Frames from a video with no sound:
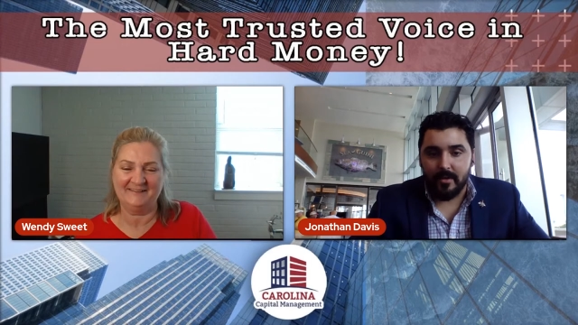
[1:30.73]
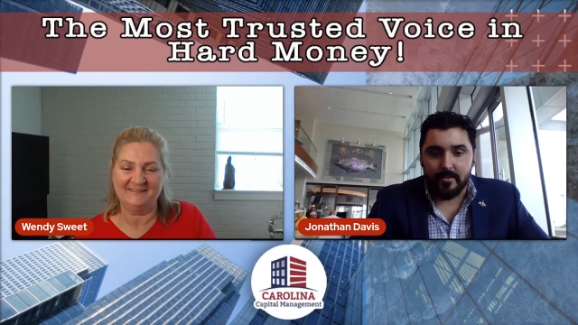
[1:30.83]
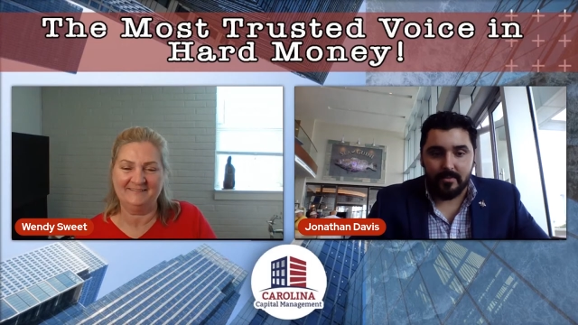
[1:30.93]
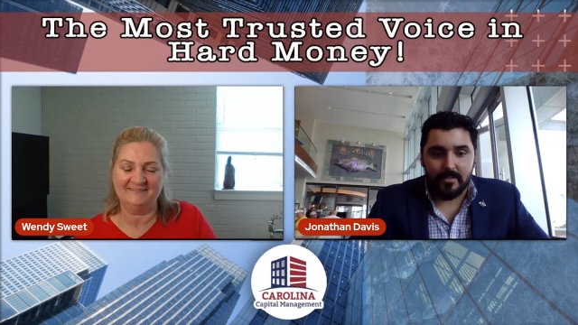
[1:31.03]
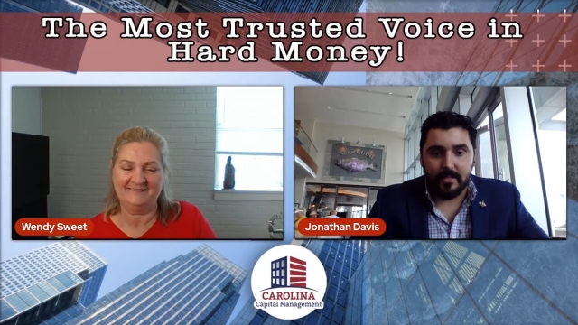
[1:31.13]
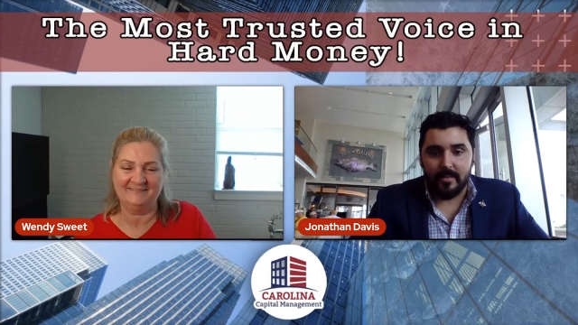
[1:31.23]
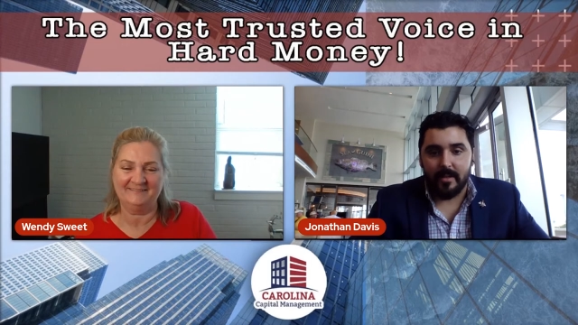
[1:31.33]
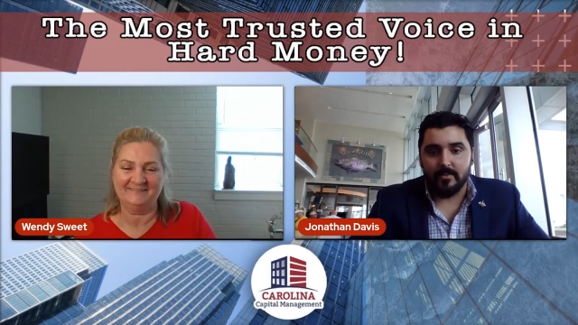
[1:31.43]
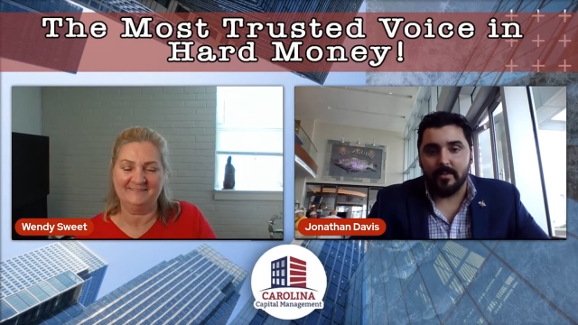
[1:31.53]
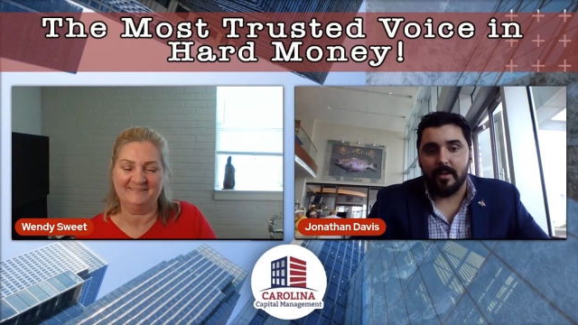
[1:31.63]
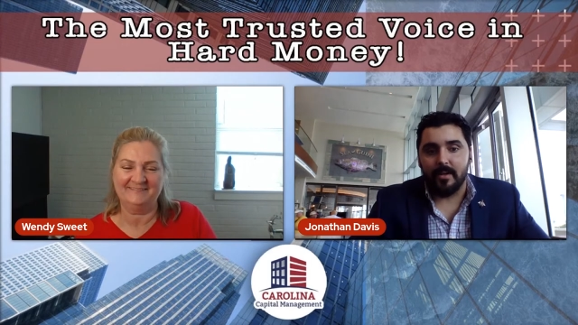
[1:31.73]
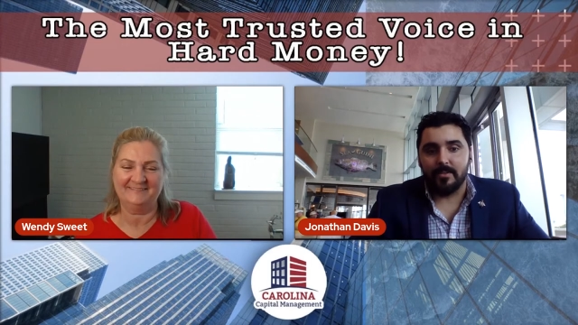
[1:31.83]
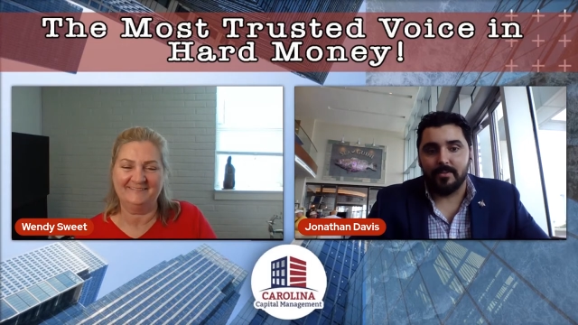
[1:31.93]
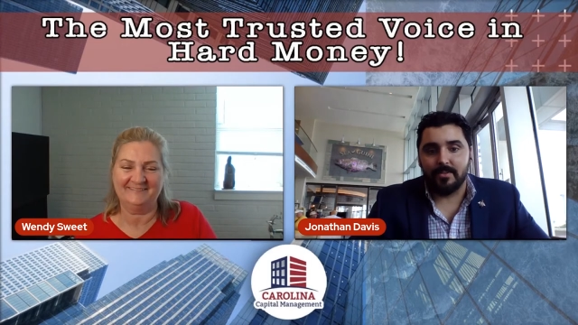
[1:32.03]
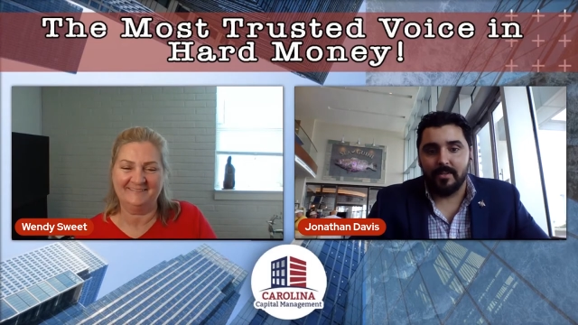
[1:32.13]
Speaker 1: hundred and ten thousand um,
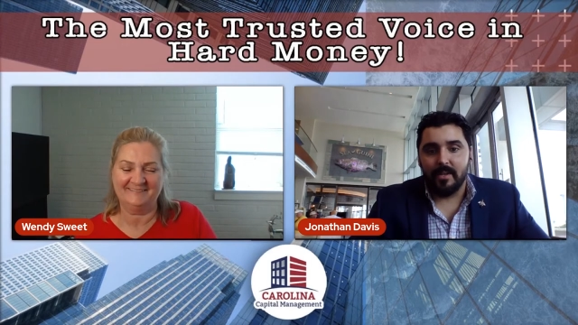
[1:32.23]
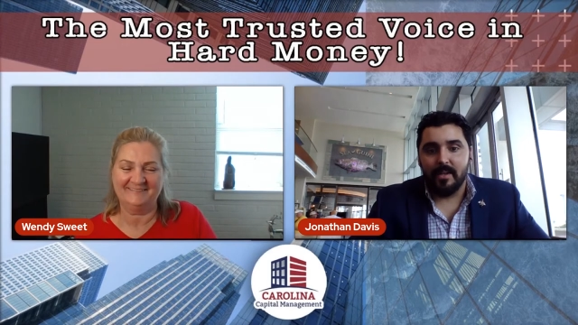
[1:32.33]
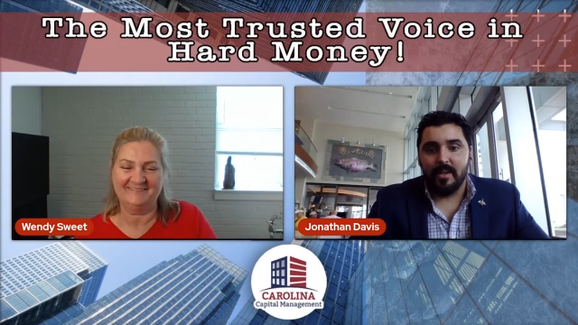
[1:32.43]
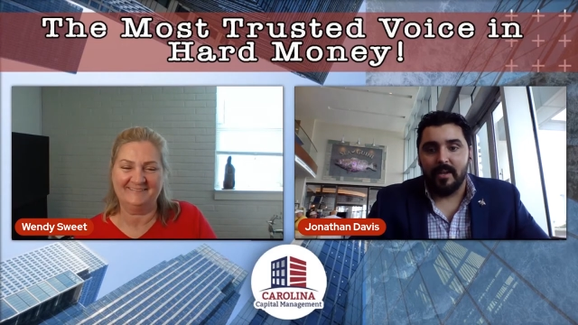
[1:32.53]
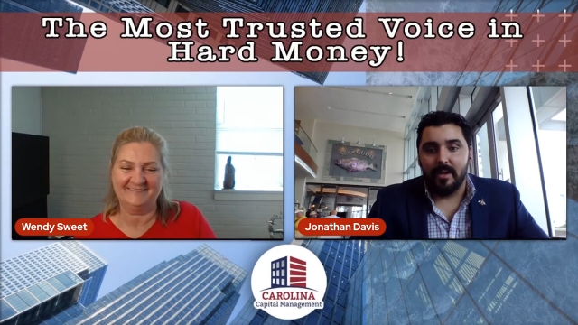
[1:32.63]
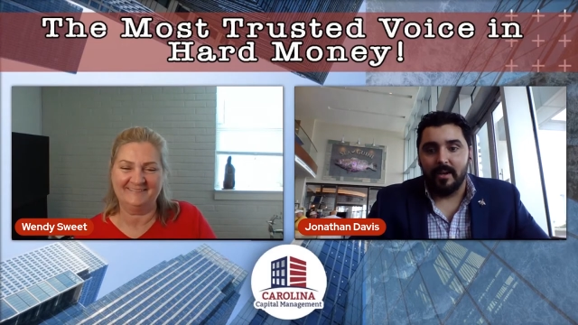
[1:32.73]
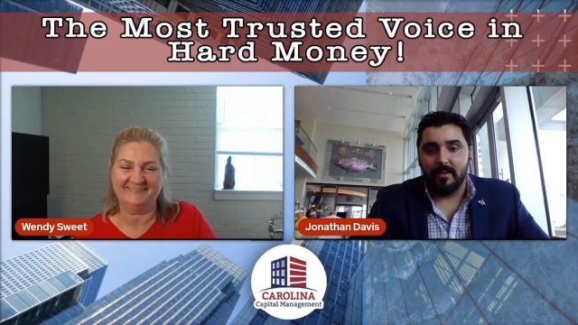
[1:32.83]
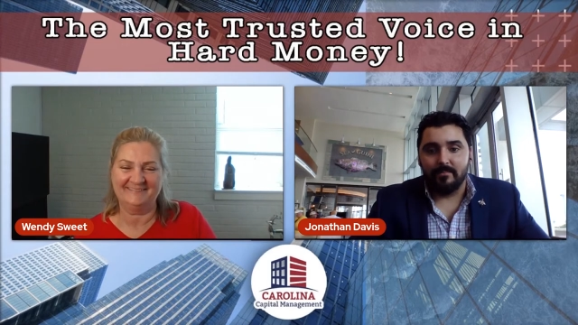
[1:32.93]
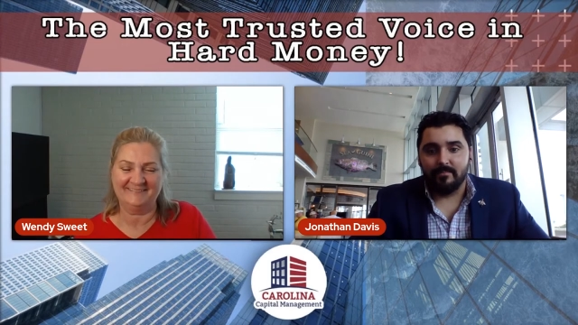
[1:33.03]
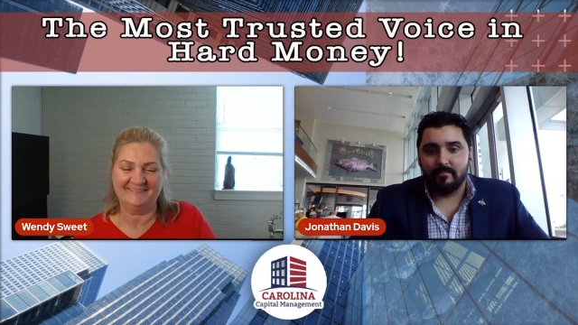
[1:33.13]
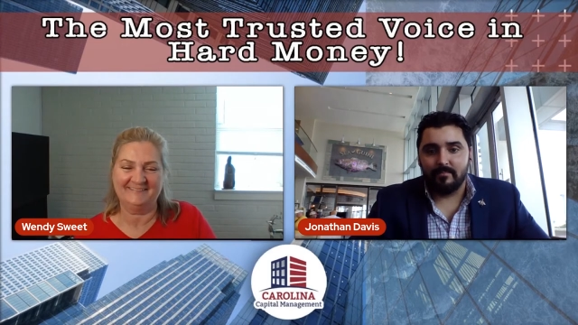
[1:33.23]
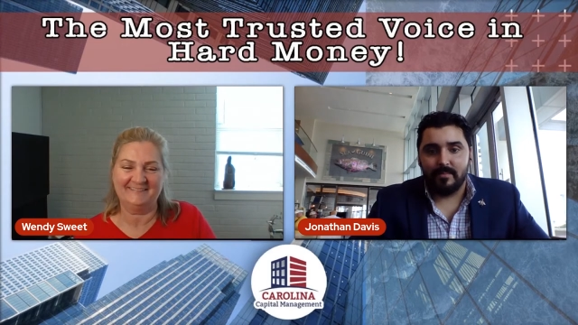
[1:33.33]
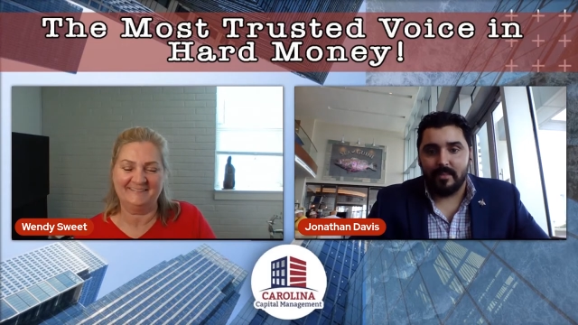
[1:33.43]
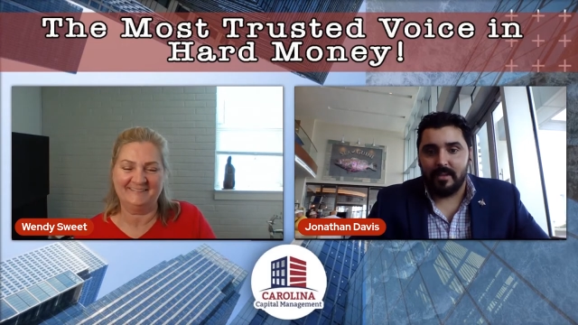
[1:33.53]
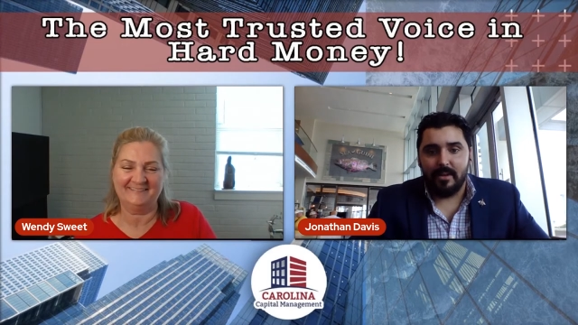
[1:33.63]
dollars.
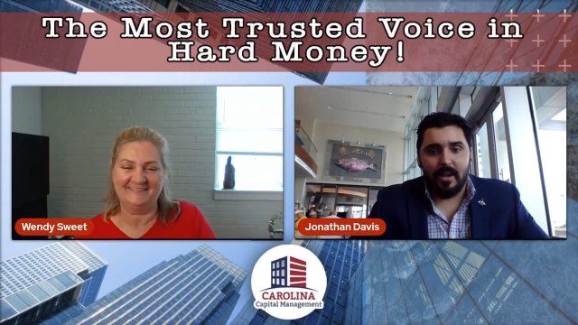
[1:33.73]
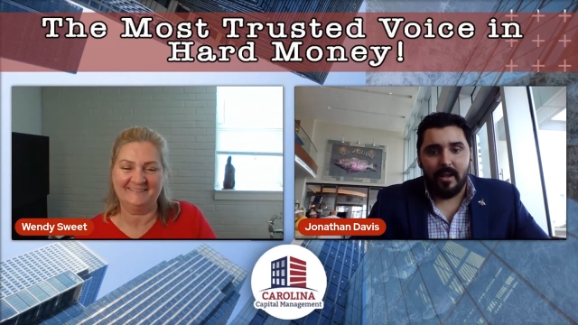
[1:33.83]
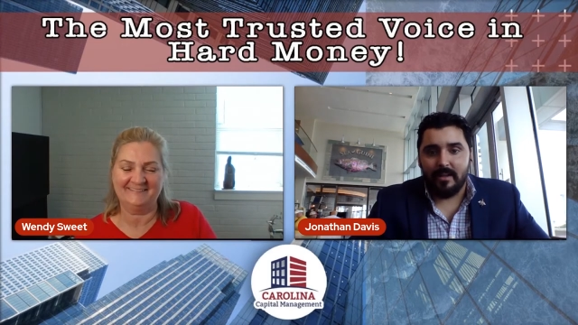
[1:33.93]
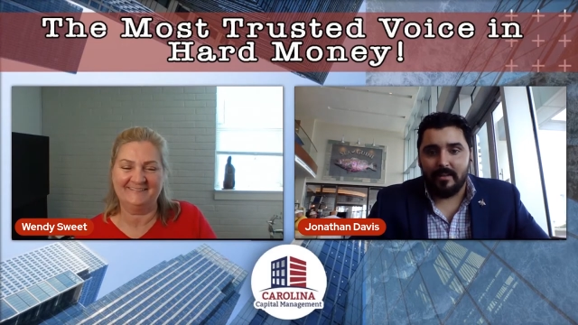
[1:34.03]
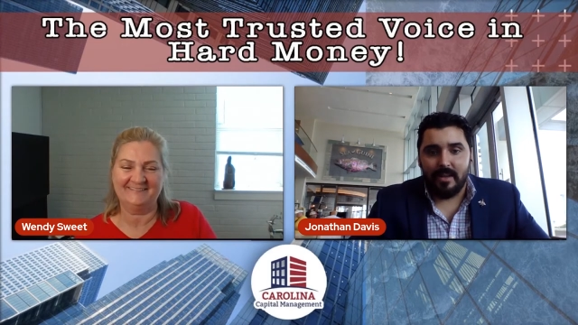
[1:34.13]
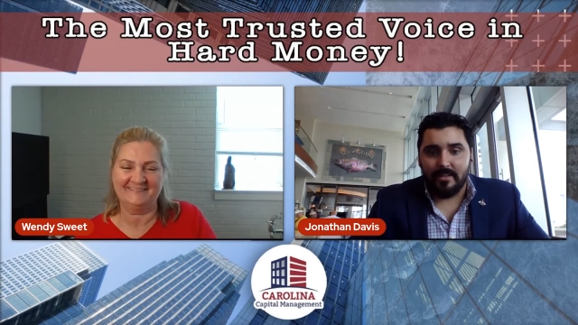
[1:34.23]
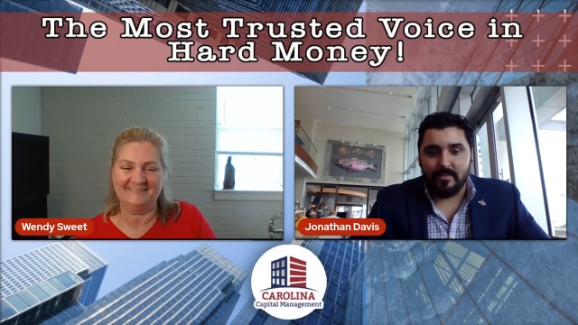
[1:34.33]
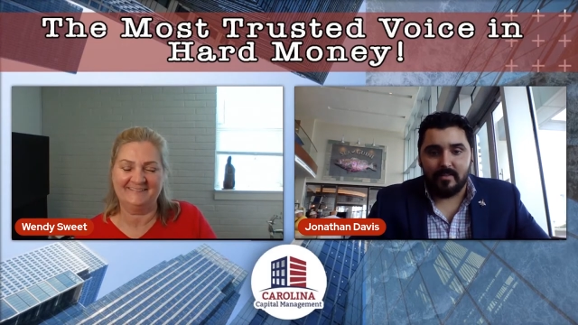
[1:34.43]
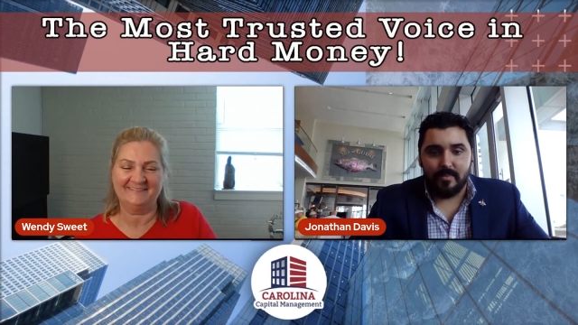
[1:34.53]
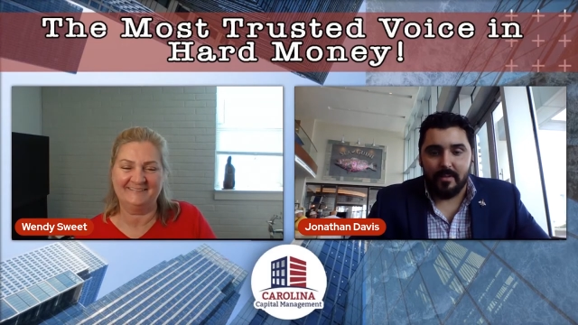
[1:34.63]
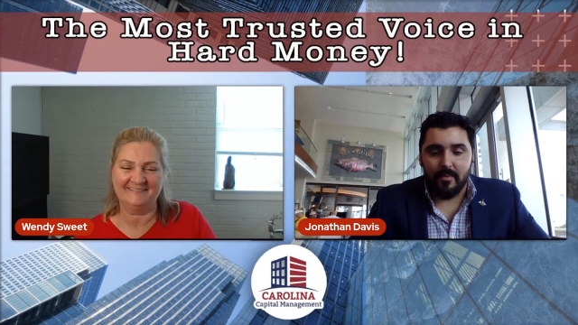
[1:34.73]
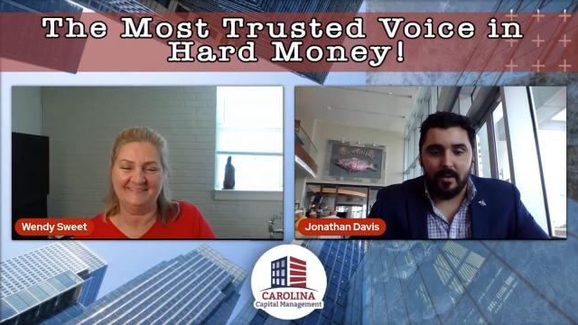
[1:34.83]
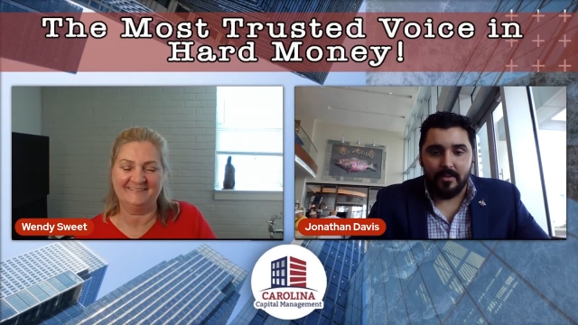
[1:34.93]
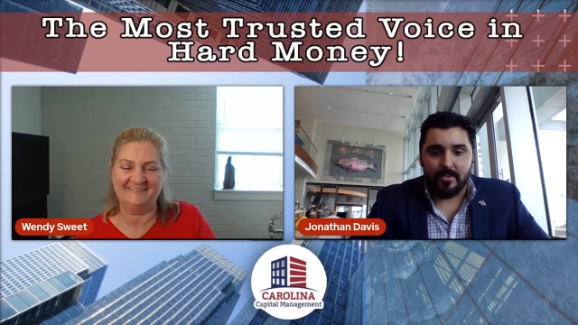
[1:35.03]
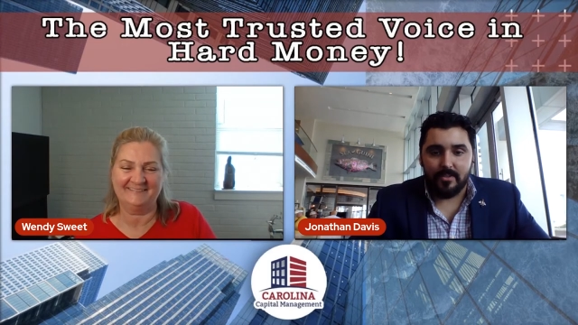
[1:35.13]
You know, I, I, didn't spend
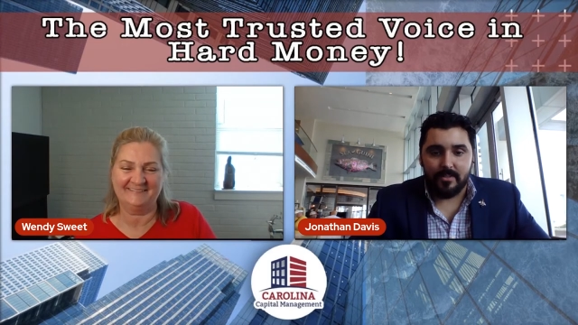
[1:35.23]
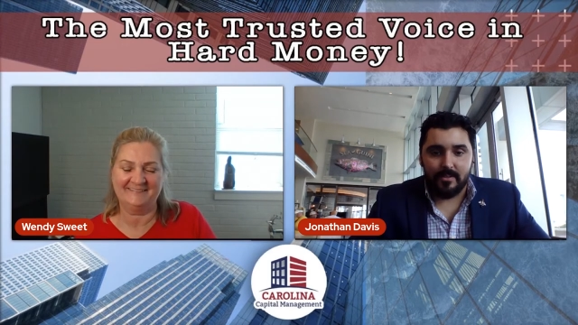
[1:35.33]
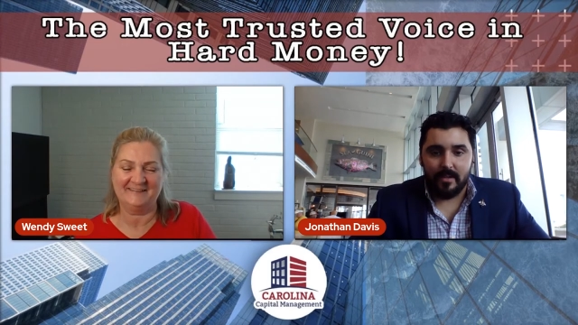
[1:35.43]
much.